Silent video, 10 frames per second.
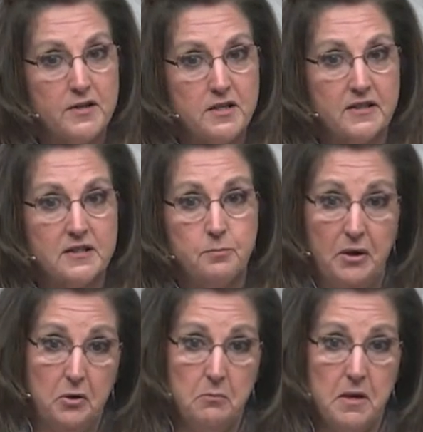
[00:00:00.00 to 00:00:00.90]
to
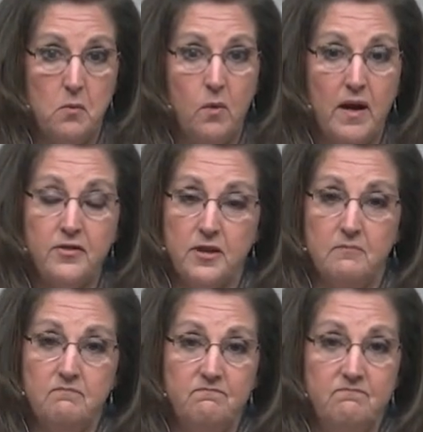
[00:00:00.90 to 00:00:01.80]
experiment with,
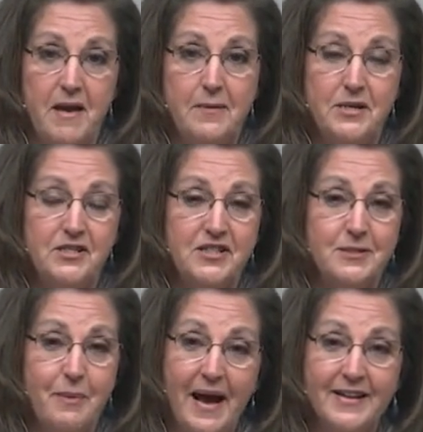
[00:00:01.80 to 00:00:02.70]
and maybe just
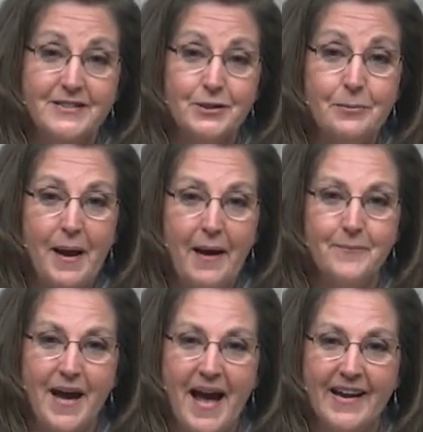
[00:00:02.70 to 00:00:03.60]
buy a two pound
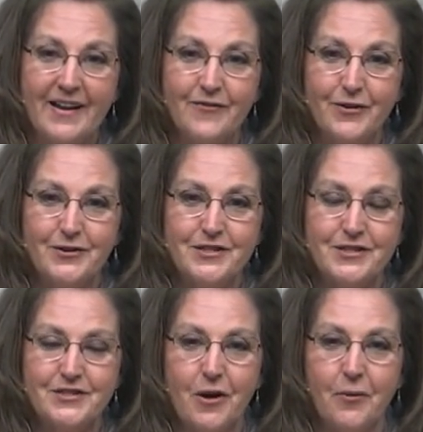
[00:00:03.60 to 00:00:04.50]
bag at first to
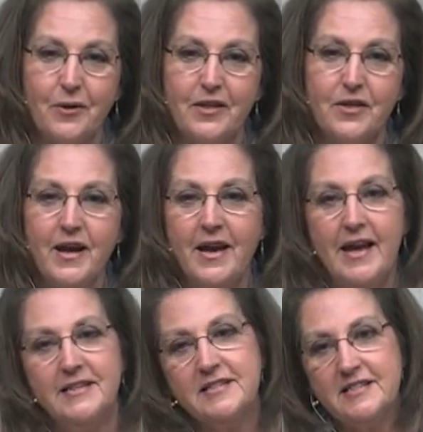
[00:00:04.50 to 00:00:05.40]
start with
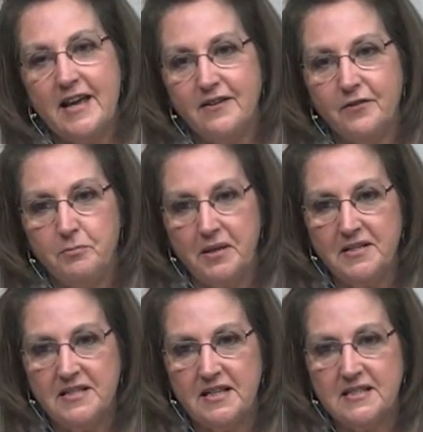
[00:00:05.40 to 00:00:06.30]
instead of a big
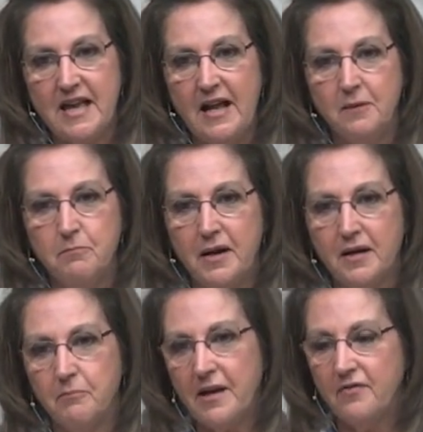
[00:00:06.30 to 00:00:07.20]
six gallon
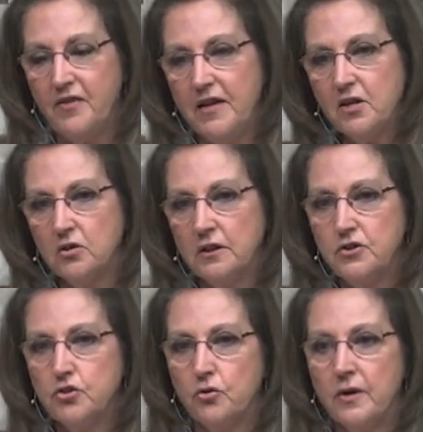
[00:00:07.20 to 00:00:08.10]
bucket. But I think you'll
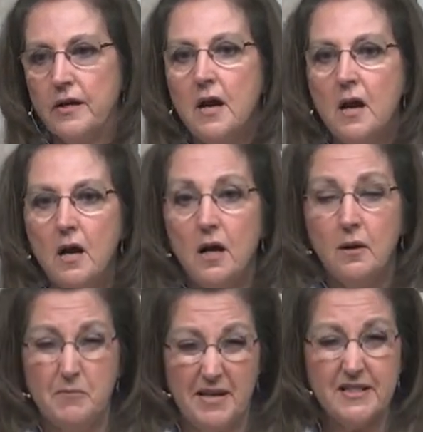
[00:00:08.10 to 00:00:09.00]
enjoy
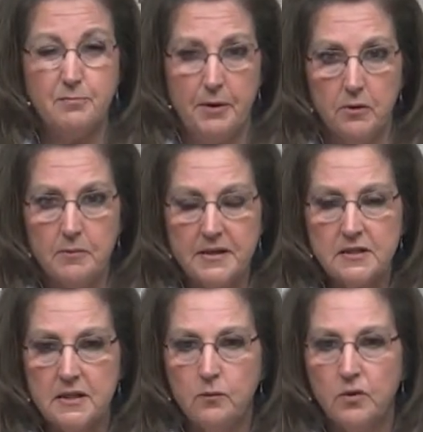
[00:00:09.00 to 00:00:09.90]
um,
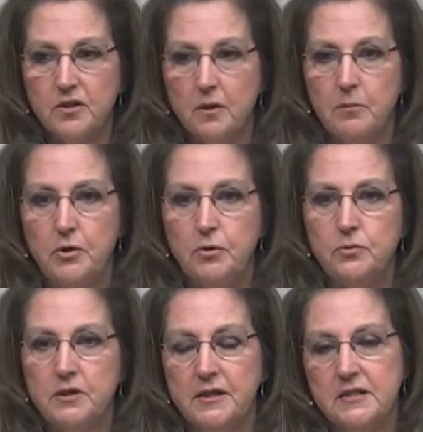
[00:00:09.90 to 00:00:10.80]
experimenting with kamut
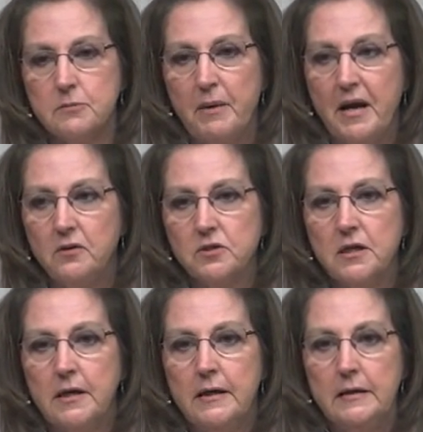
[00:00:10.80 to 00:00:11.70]
and spelt.
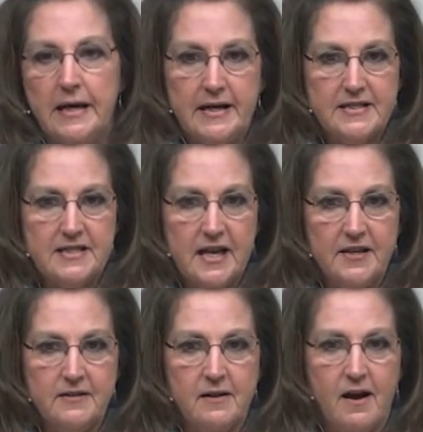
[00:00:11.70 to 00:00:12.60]
Like I
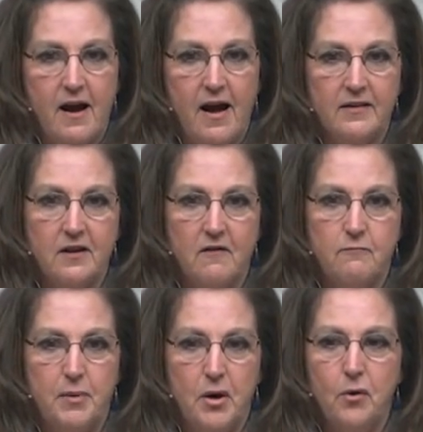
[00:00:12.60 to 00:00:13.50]
said, I love
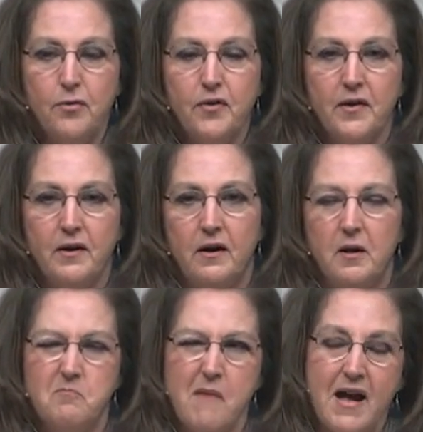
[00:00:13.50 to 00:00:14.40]
both.
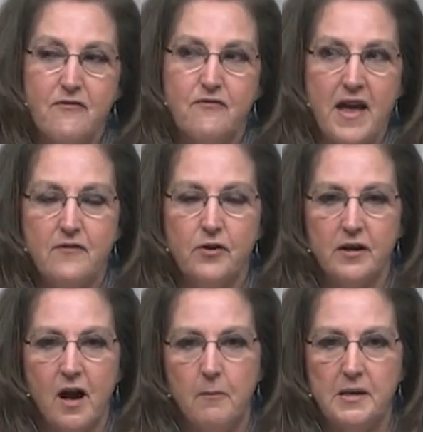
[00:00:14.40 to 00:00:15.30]
Um, my favorite
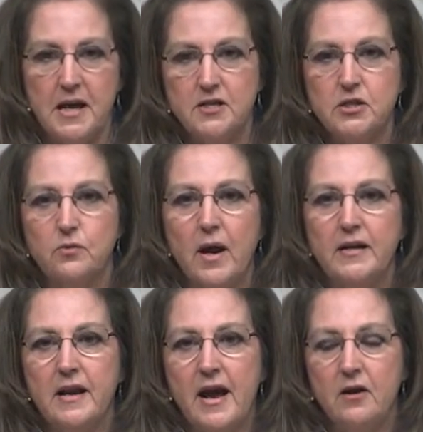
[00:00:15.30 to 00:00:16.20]
combination right
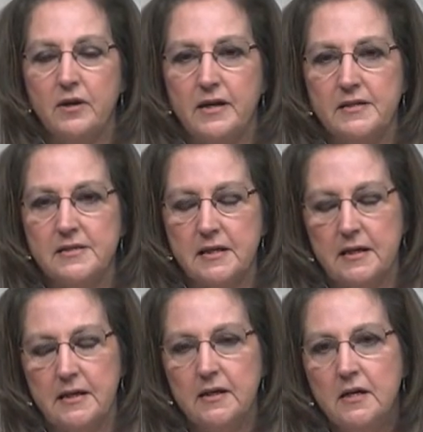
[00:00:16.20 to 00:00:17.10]
now is
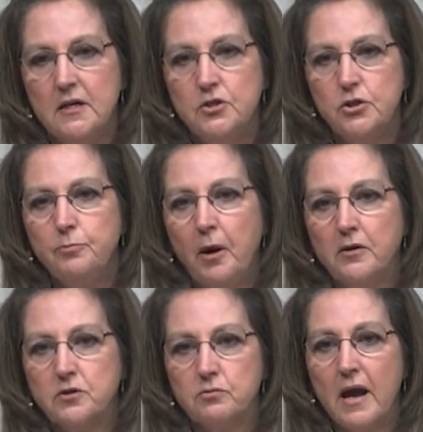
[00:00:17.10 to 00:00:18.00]
uh, two
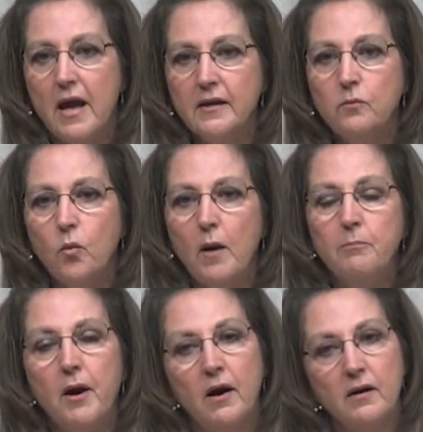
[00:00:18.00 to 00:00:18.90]
parts red and one
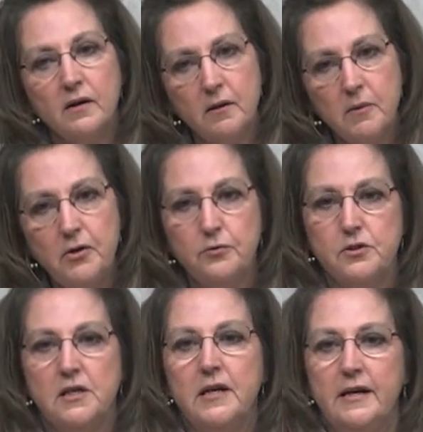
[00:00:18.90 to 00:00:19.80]
part kamut
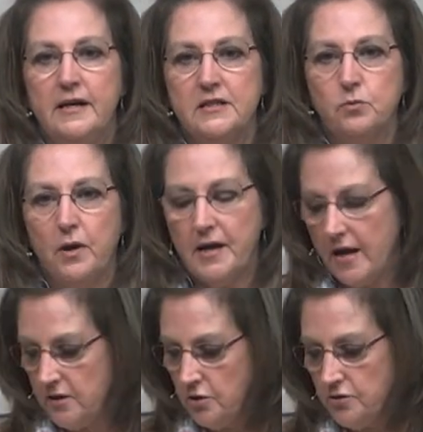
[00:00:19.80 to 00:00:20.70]
is what I
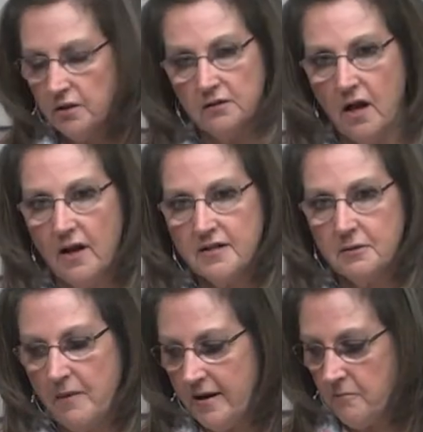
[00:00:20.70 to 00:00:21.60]
use a lot to
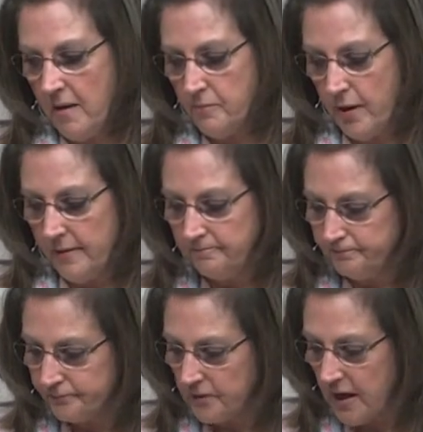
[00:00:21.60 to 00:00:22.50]
make my bread.
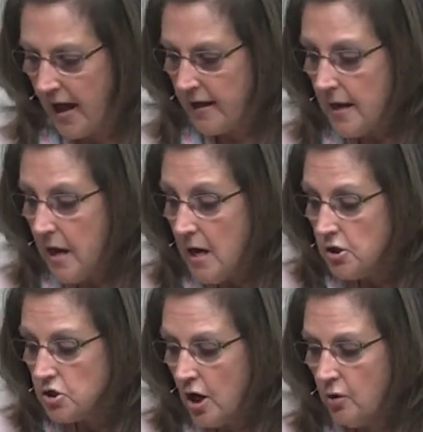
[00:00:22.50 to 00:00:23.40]
Okay,
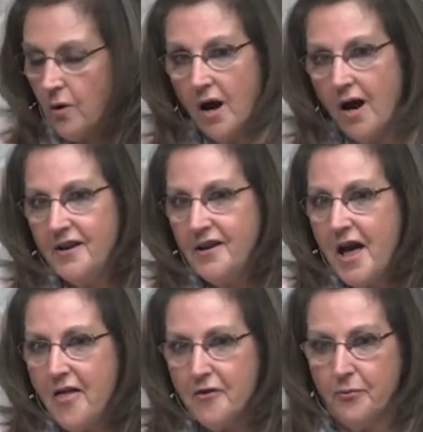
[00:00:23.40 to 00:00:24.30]
so
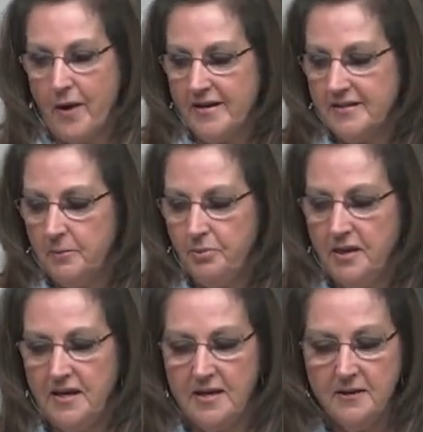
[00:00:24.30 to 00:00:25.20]
another
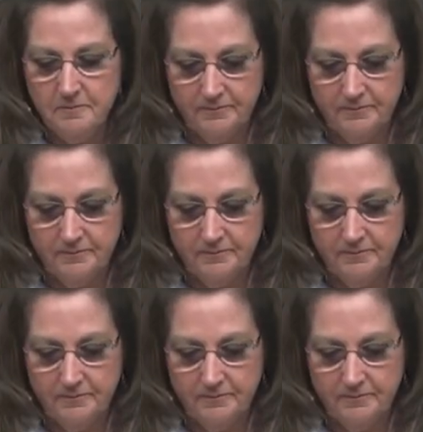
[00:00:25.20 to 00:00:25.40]
recipe